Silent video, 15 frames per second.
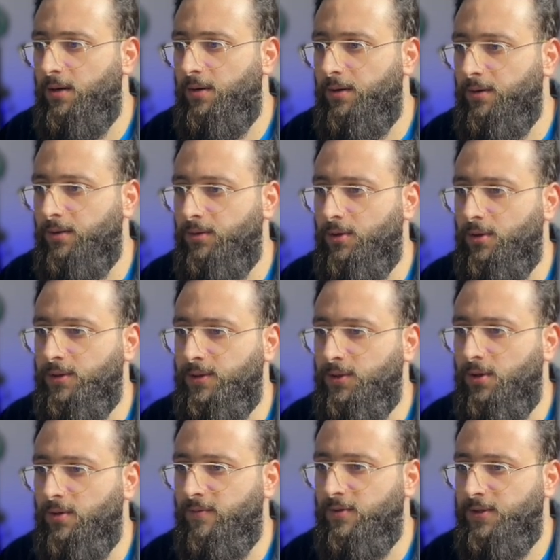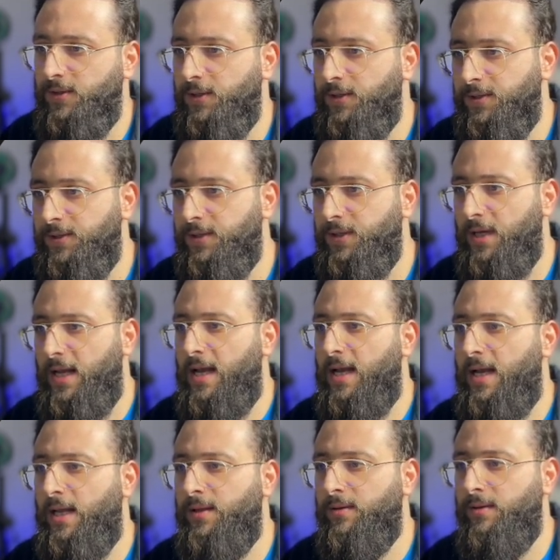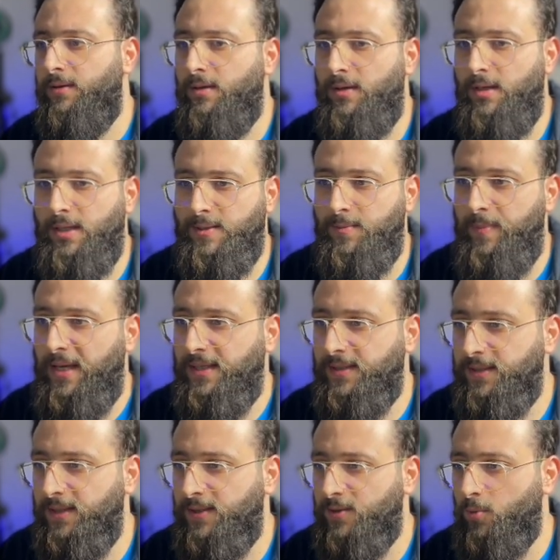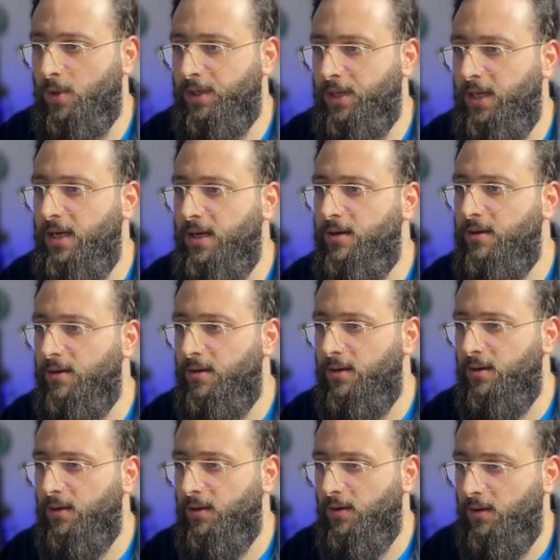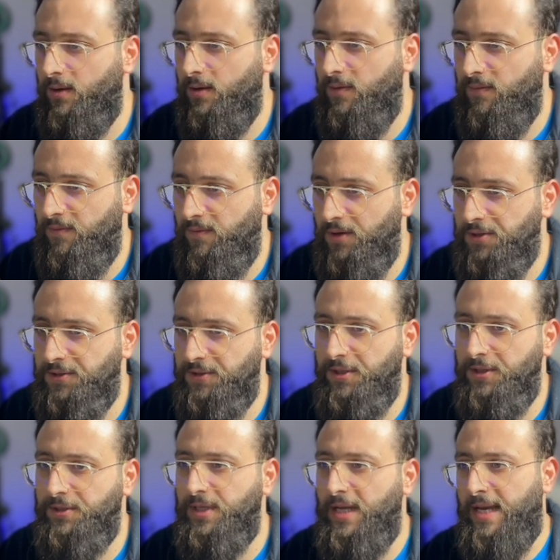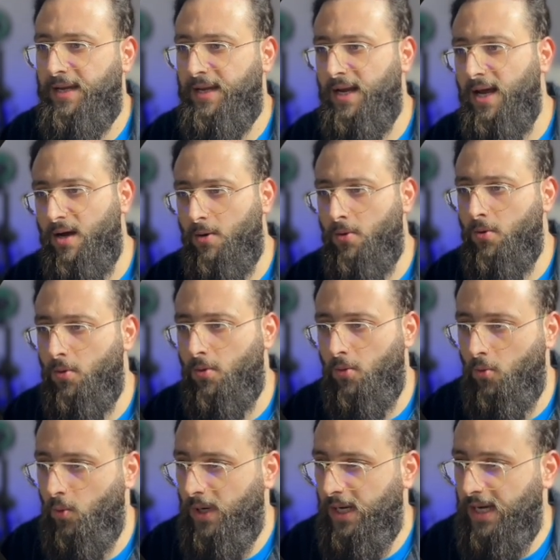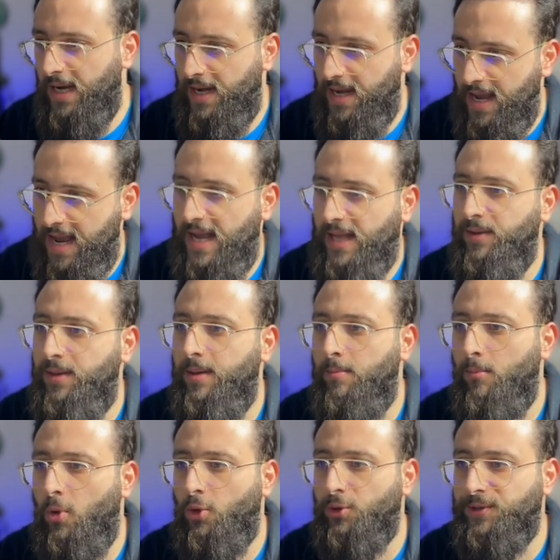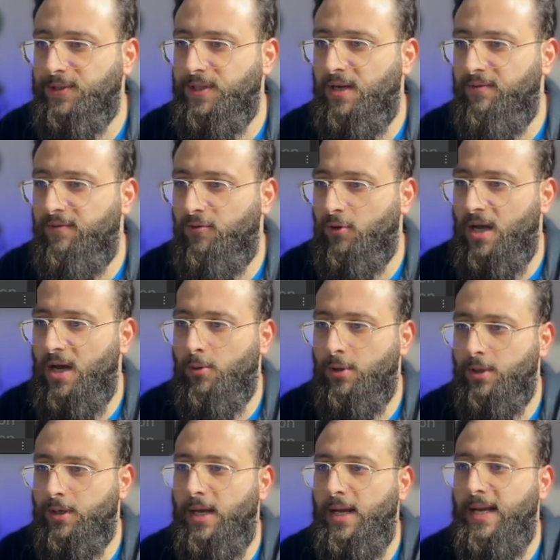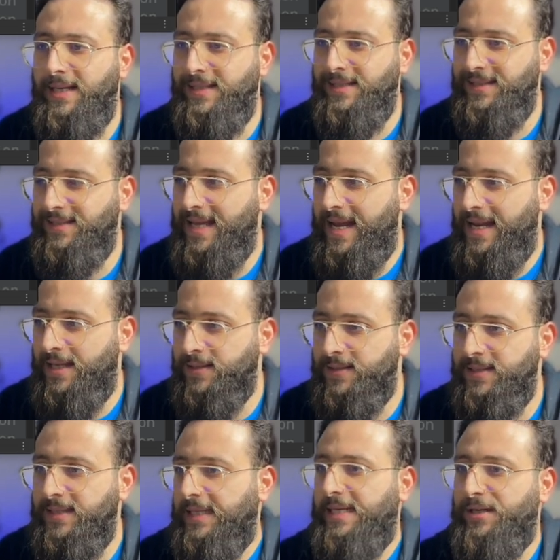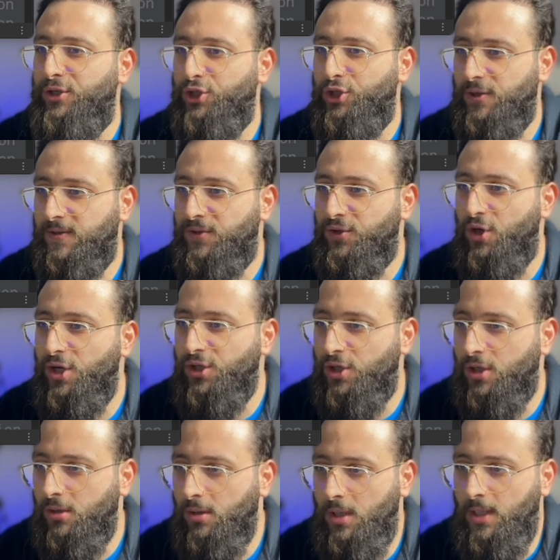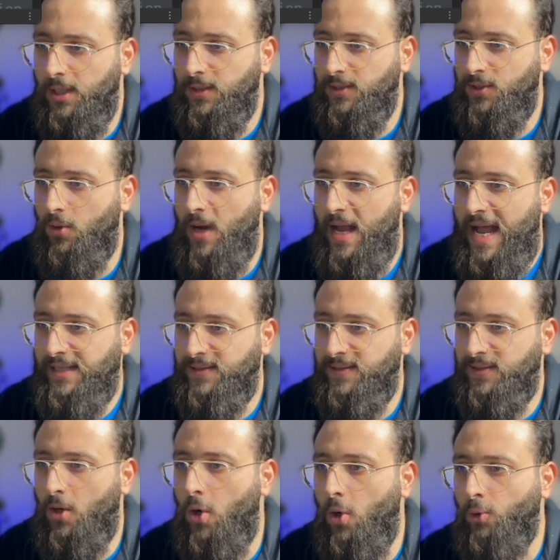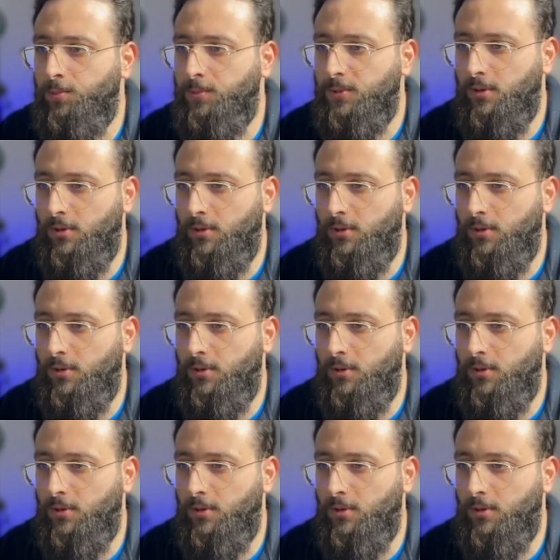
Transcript: return services, and let's paste this one here, fix it, and now we can add more stuff for our tenancy registration. So add scoped